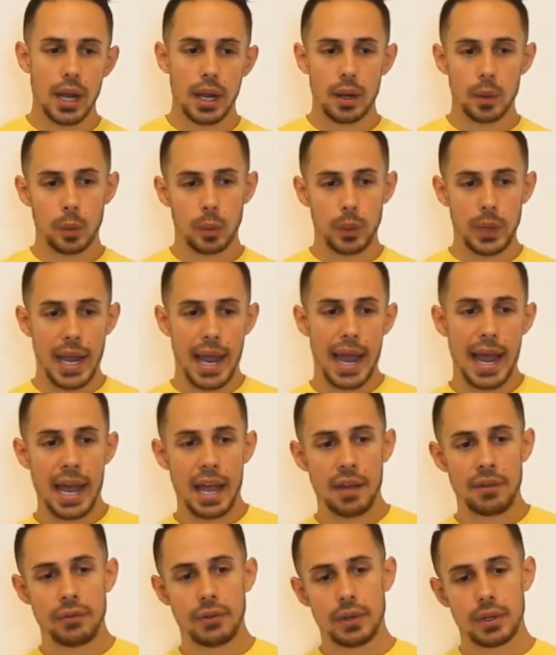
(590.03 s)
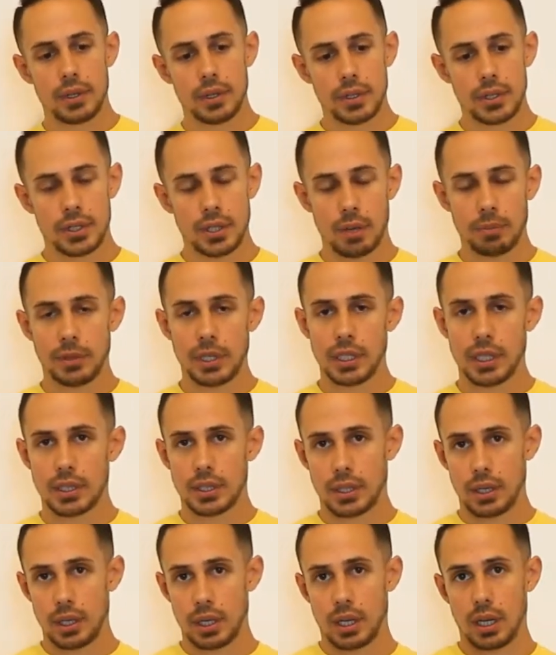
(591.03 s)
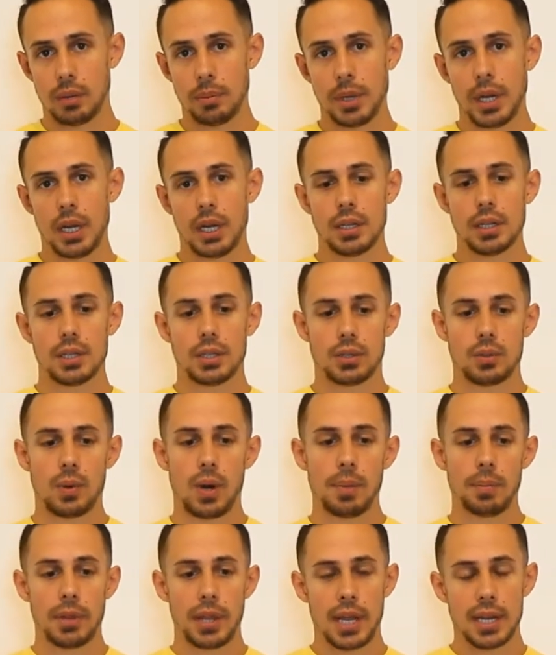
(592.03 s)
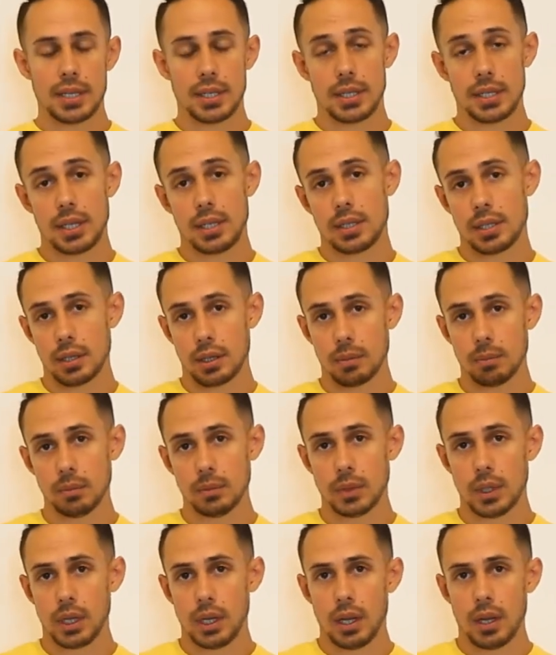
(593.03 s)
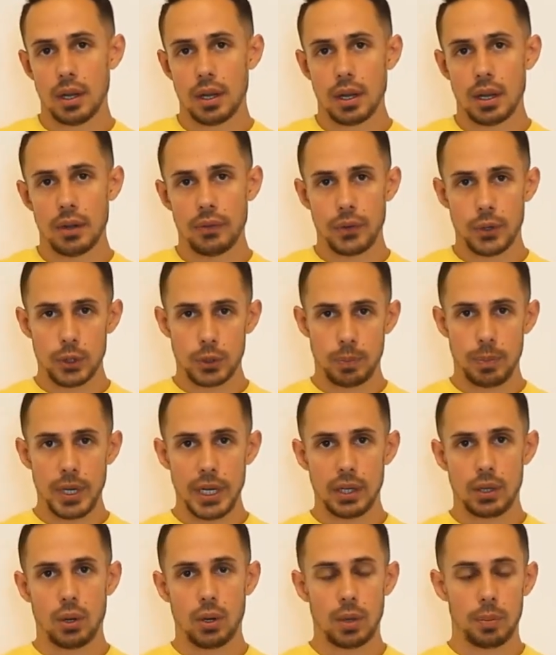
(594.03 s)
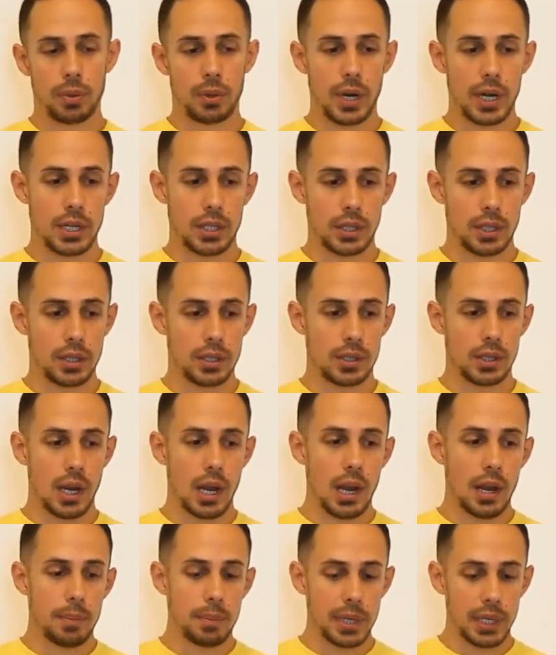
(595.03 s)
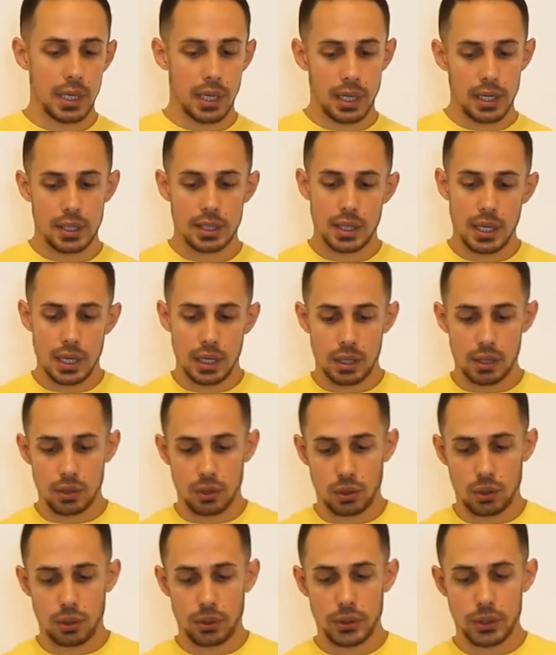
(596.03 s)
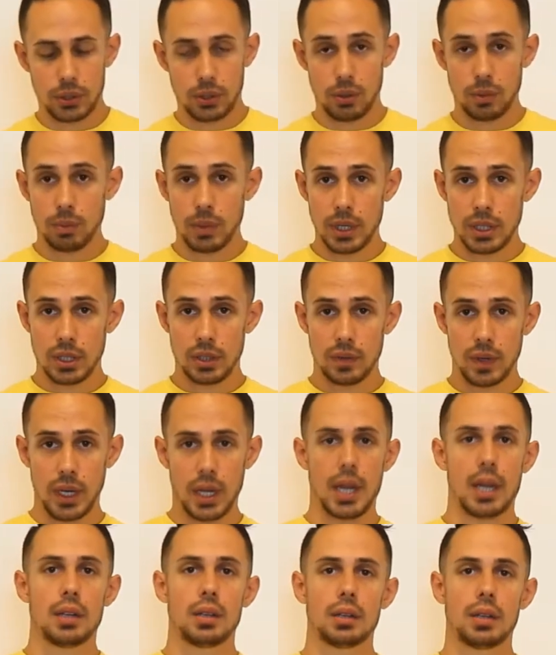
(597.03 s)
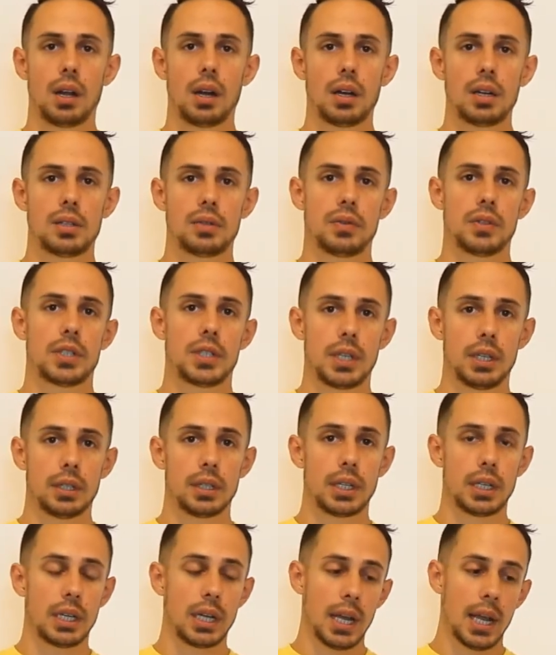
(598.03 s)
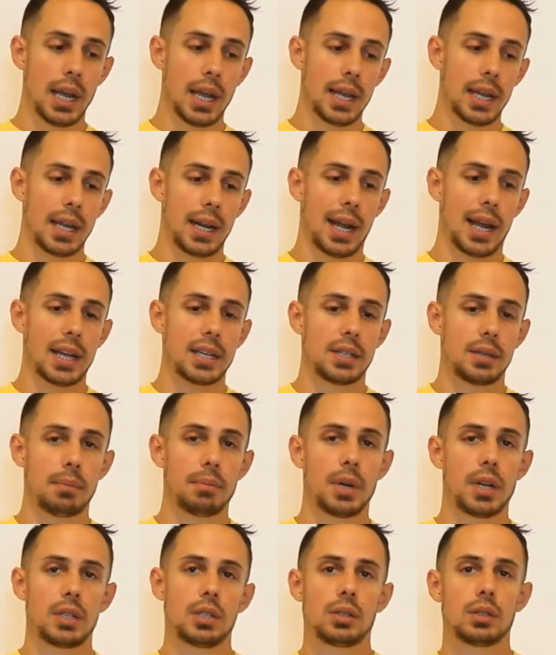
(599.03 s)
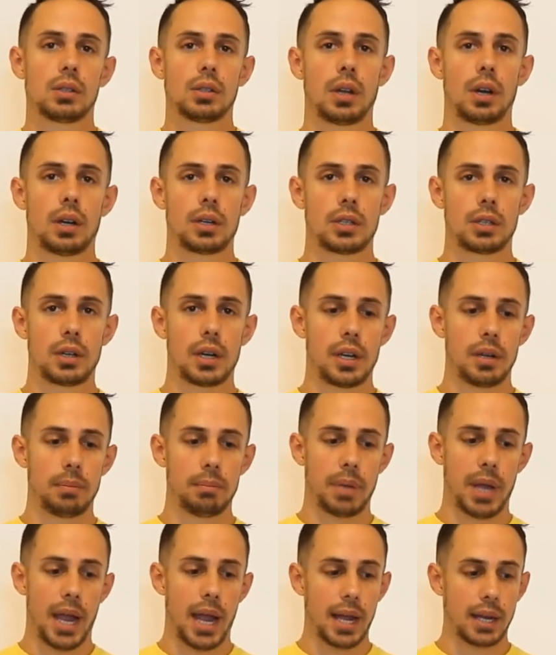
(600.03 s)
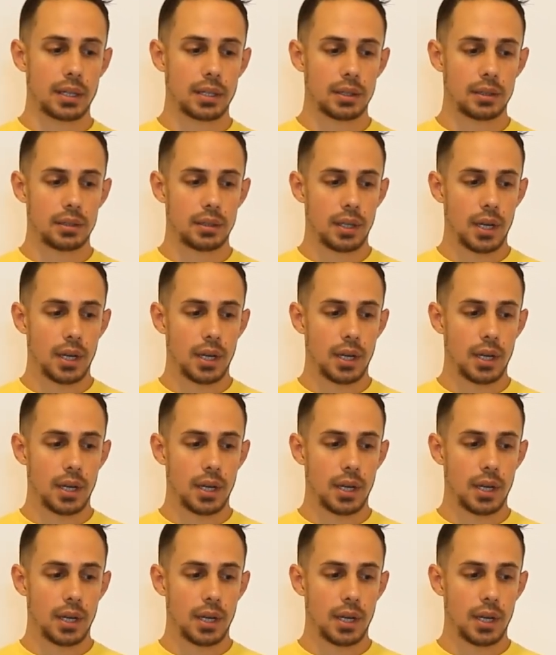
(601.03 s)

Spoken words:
And when we have something that's going to come in and disrupt that system, of those big corporations, because they control so much of it at a large facility, it has a much larger impact.